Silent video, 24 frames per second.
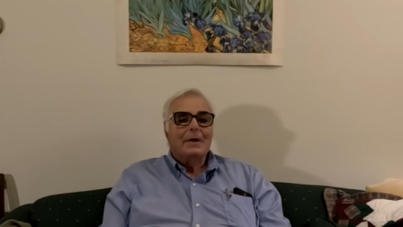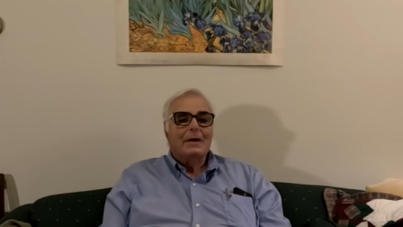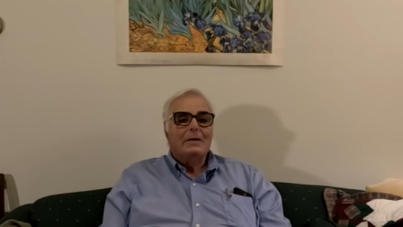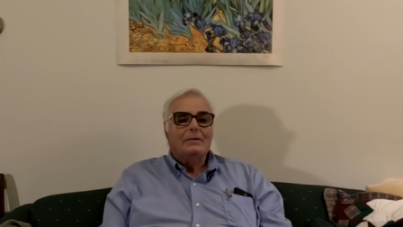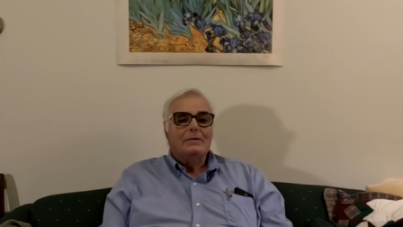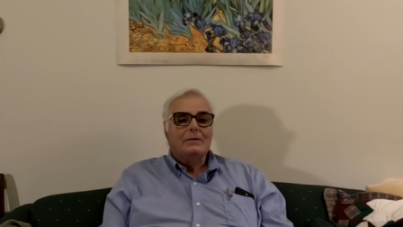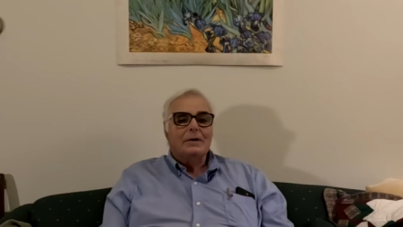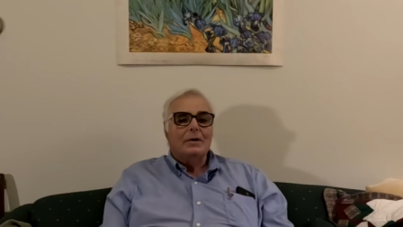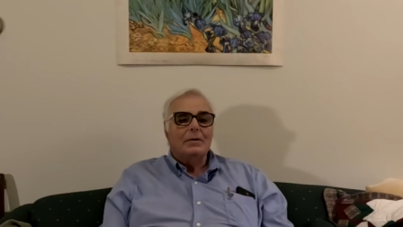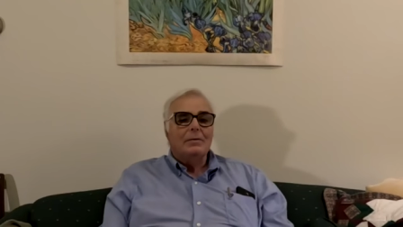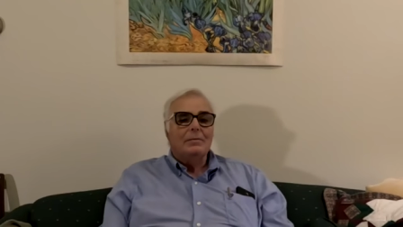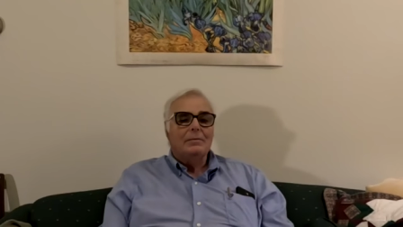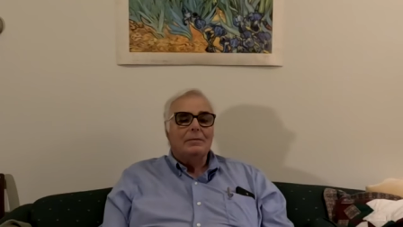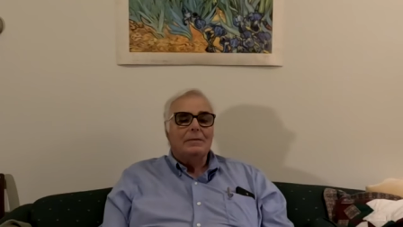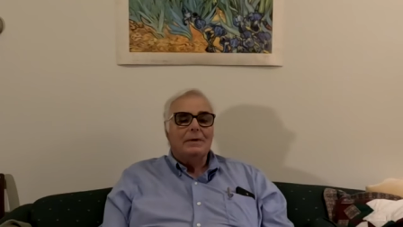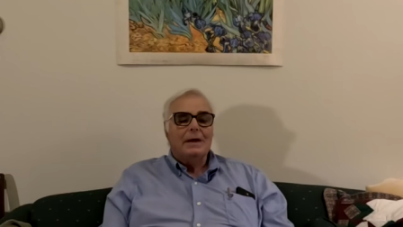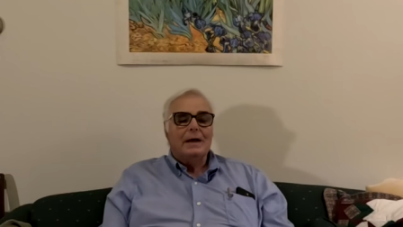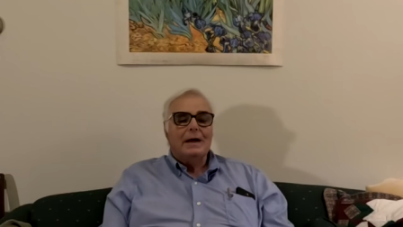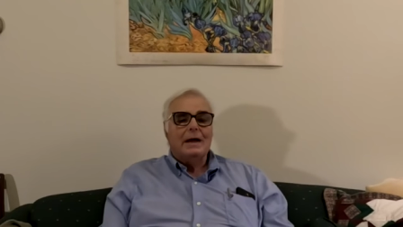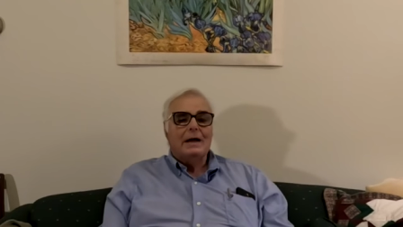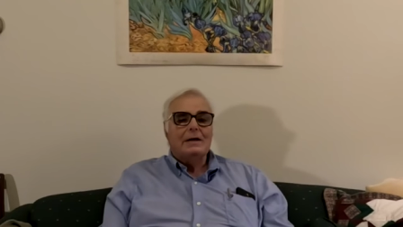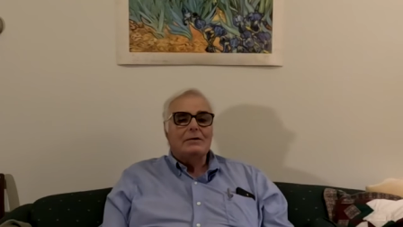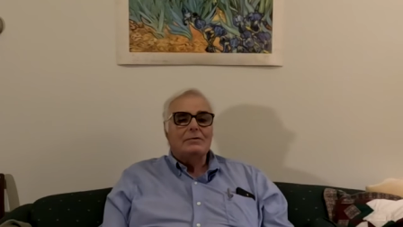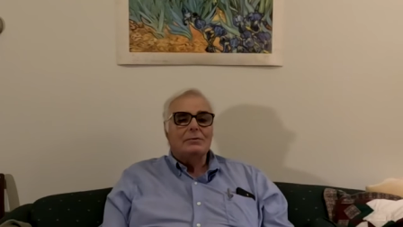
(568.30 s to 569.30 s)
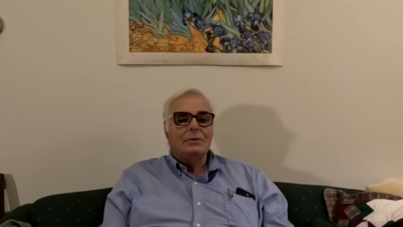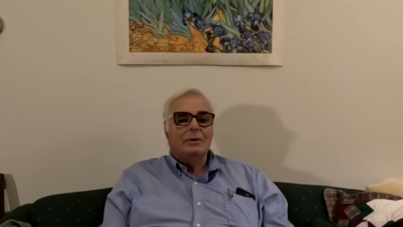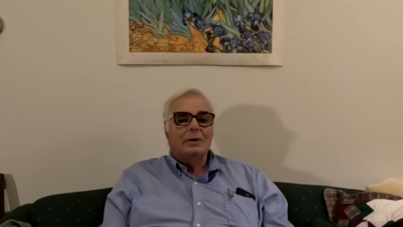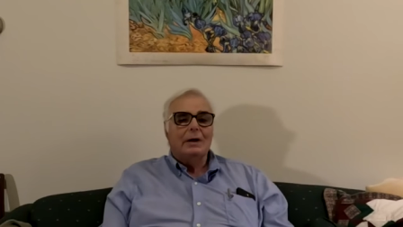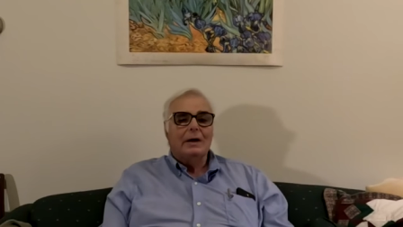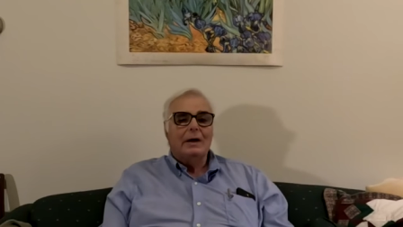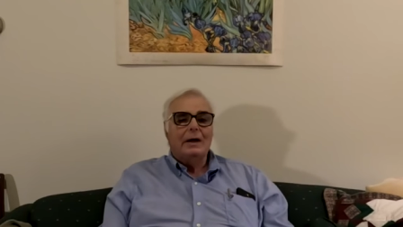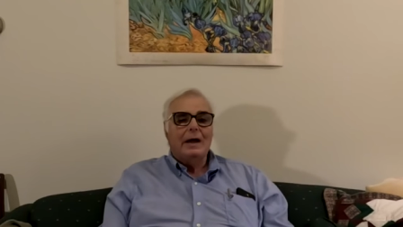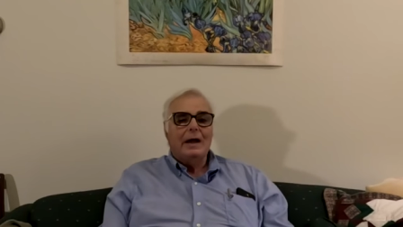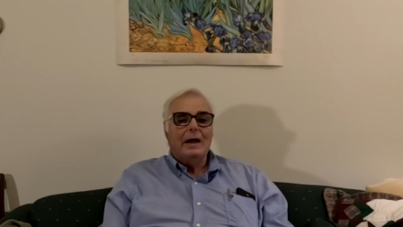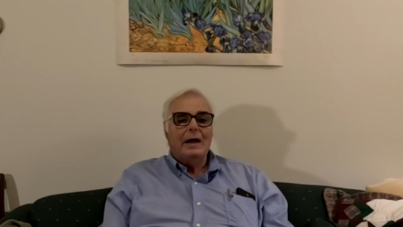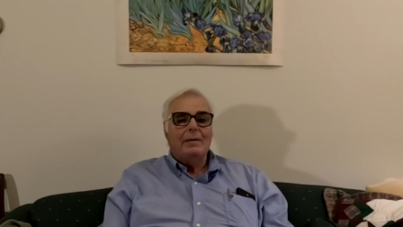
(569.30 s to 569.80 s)
So that's where
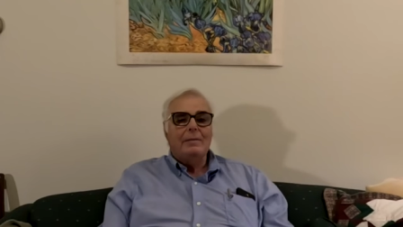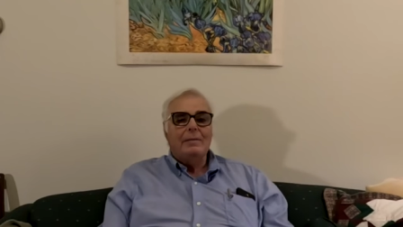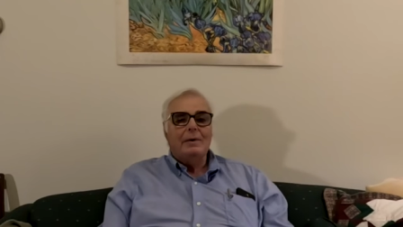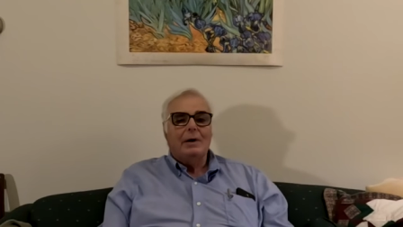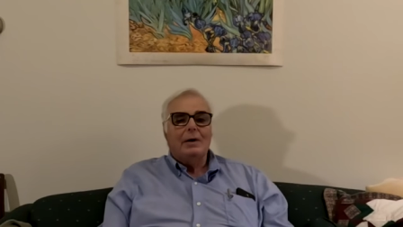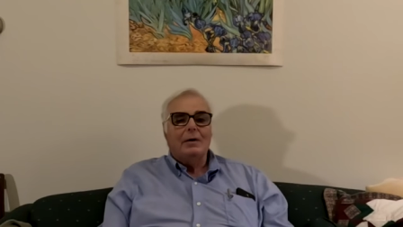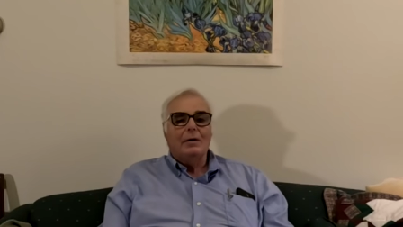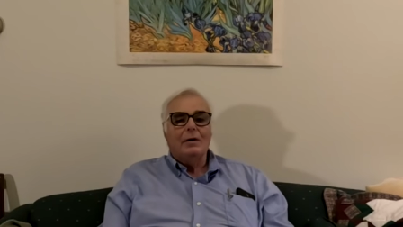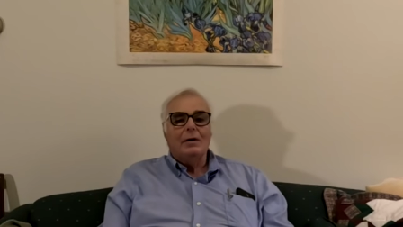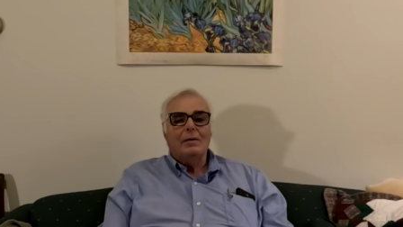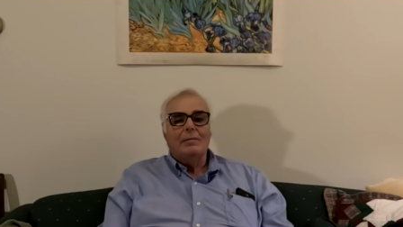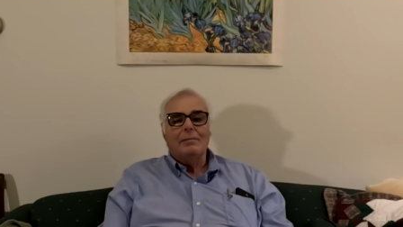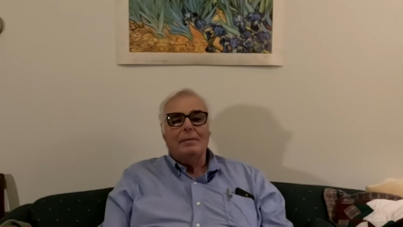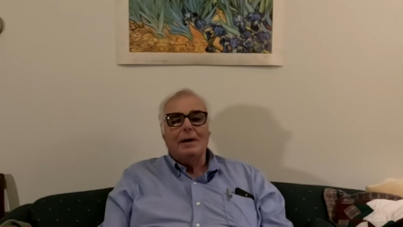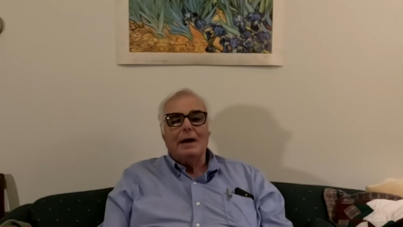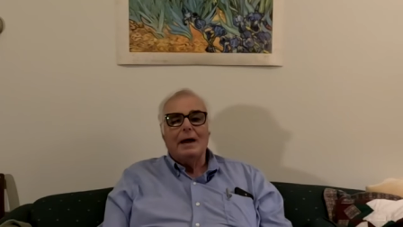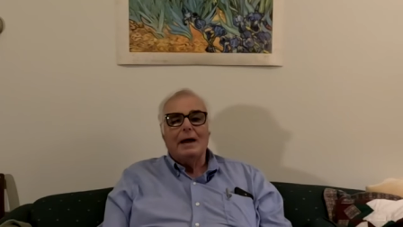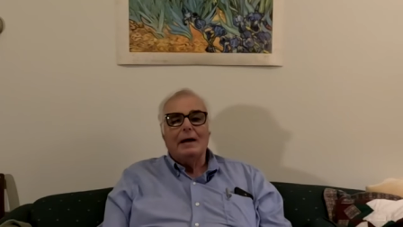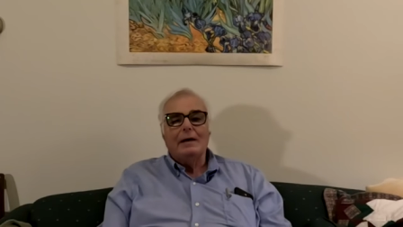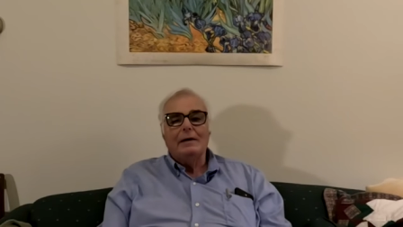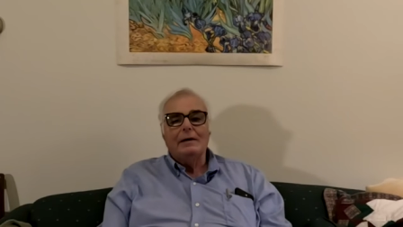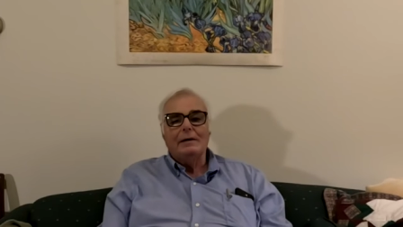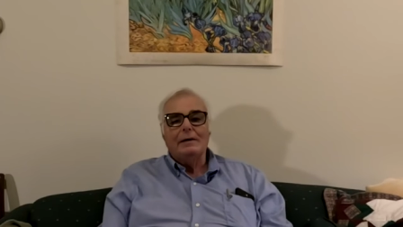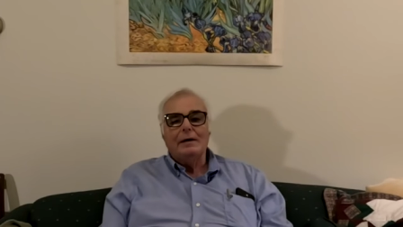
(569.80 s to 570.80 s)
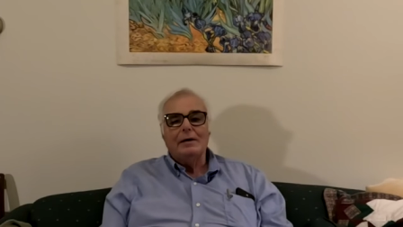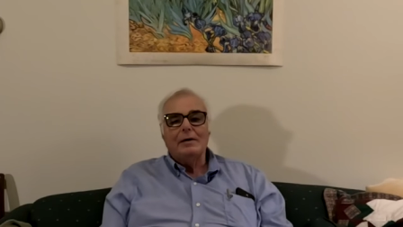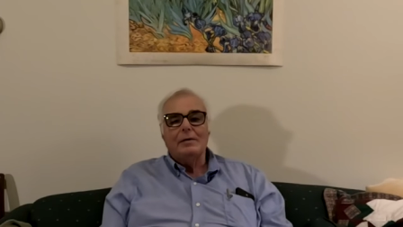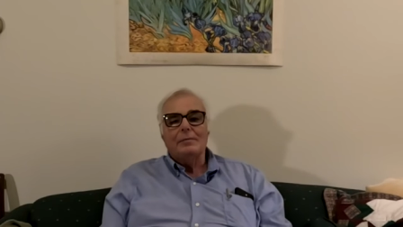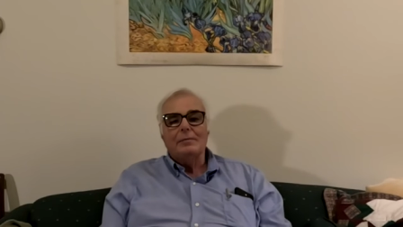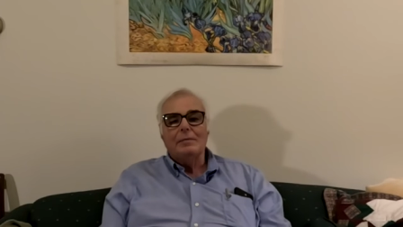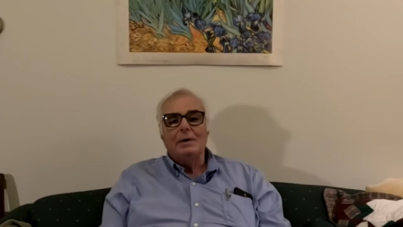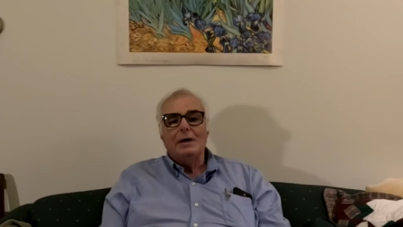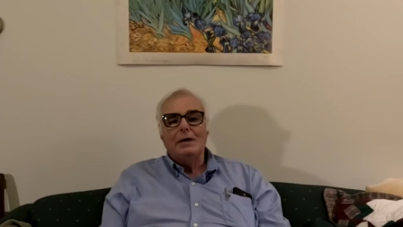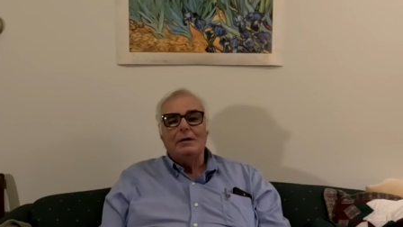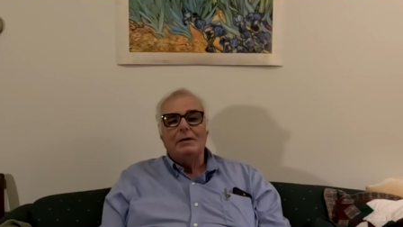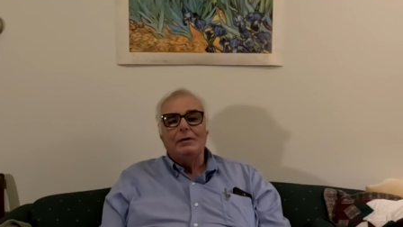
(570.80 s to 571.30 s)
I am. I'll come back in another
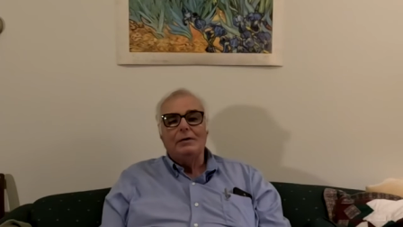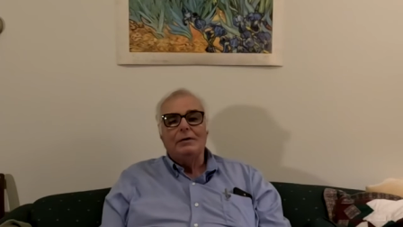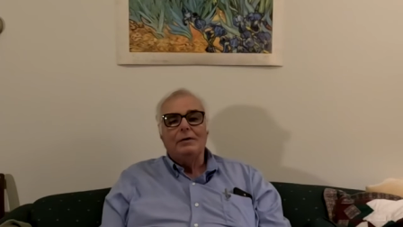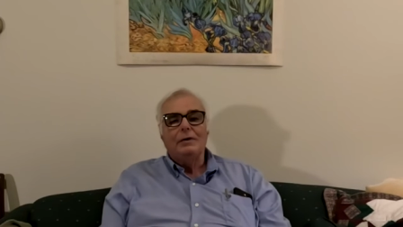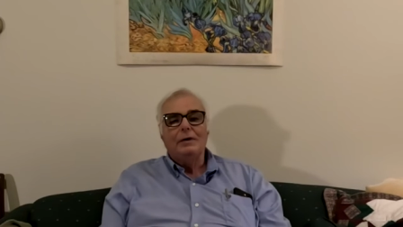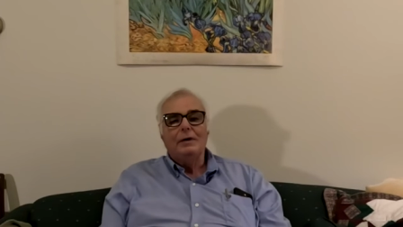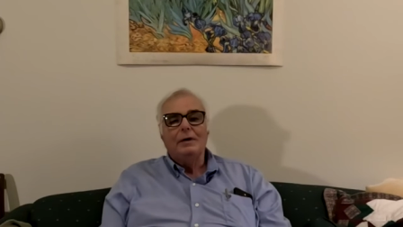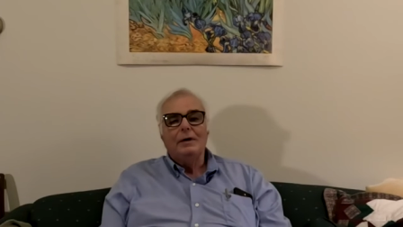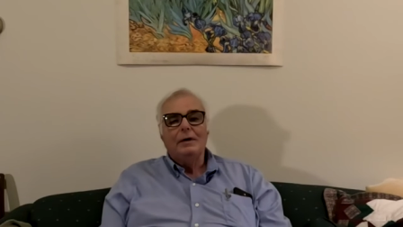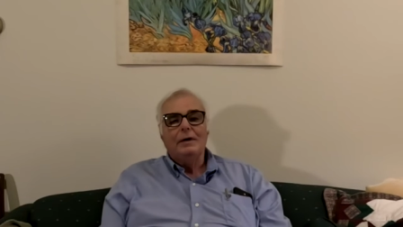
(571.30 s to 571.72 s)
month